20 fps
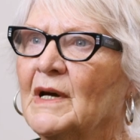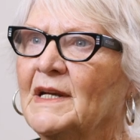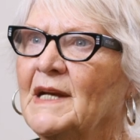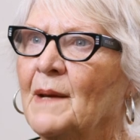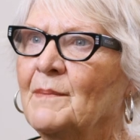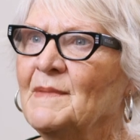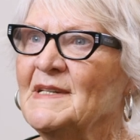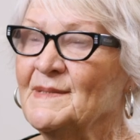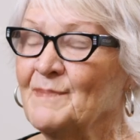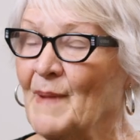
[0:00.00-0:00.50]
My
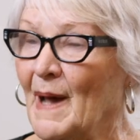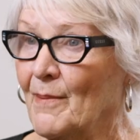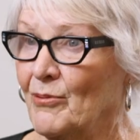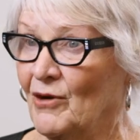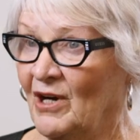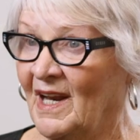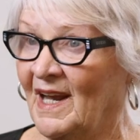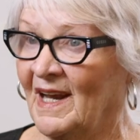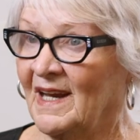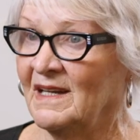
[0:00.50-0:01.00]
name is
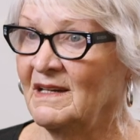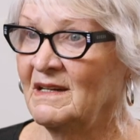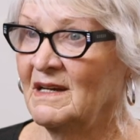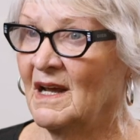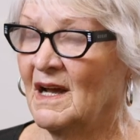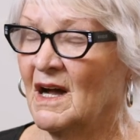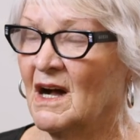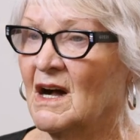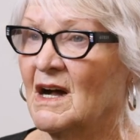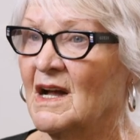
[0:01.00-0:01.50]
Barbara
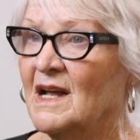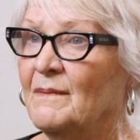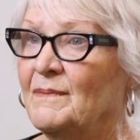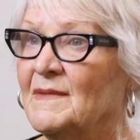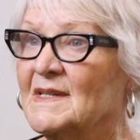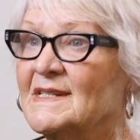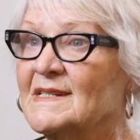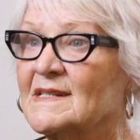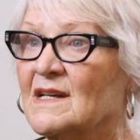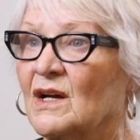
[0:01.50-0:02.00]
Lane.
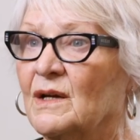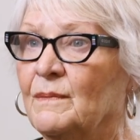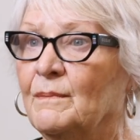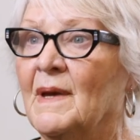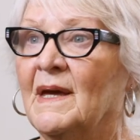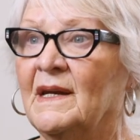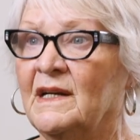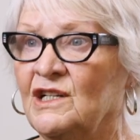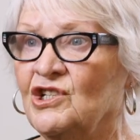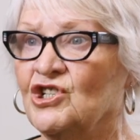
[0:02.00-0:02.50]
I'm the
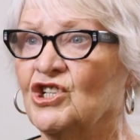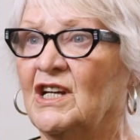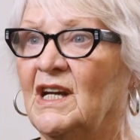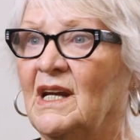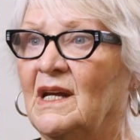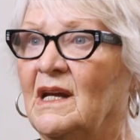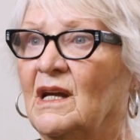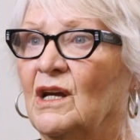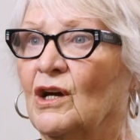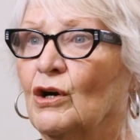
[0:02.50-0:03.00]
site manager
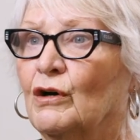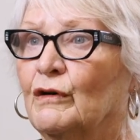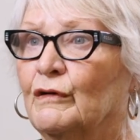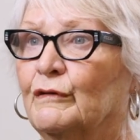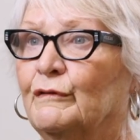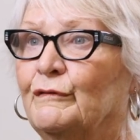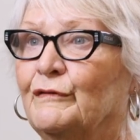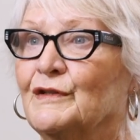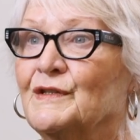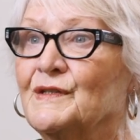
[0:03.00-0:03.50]
here
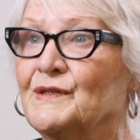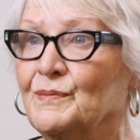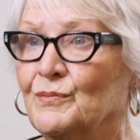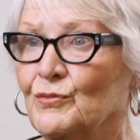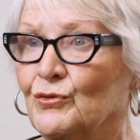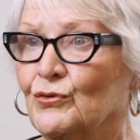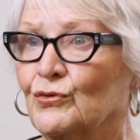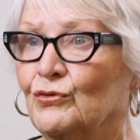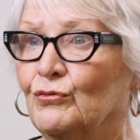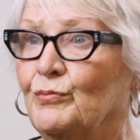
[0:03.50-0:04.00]
of the
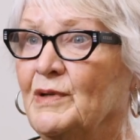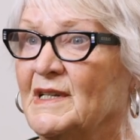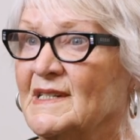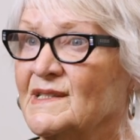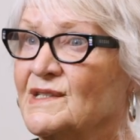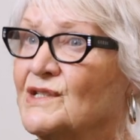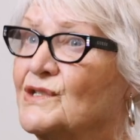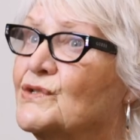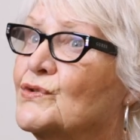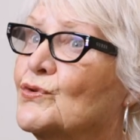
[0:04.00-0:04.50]
small
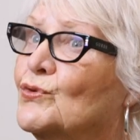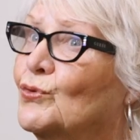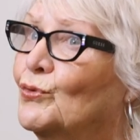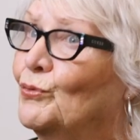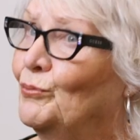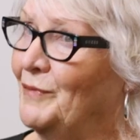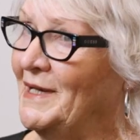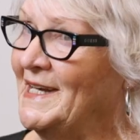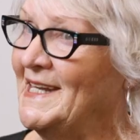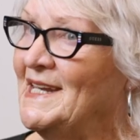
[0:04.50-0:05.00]
business
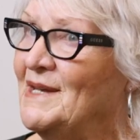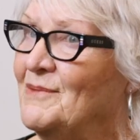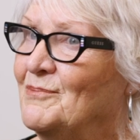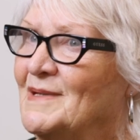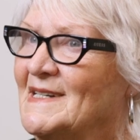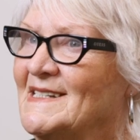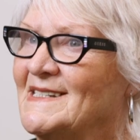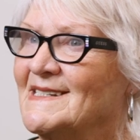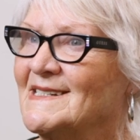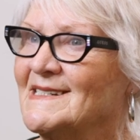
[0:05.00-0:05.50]
or
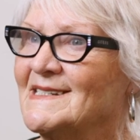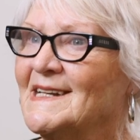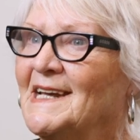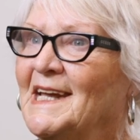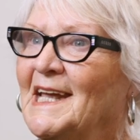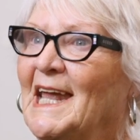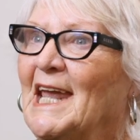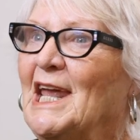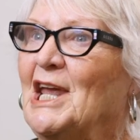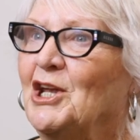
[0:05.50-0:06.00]
medium business
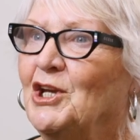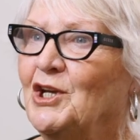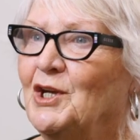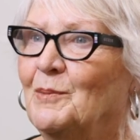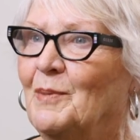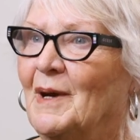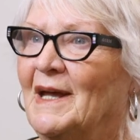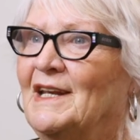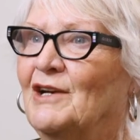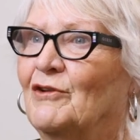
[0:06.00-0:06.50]

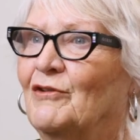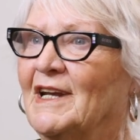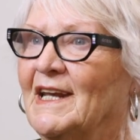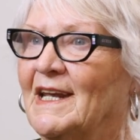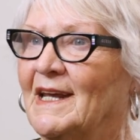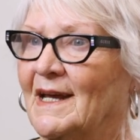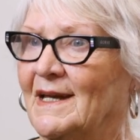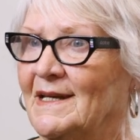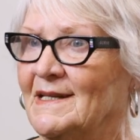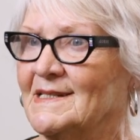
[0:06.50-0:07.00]
incubator
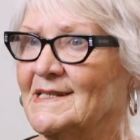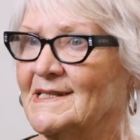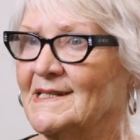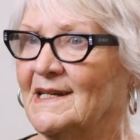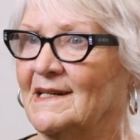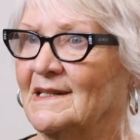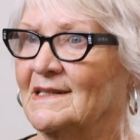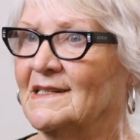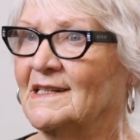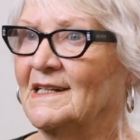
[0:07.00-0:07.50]
at
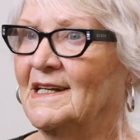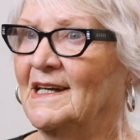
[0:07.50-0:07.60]
Gateshead.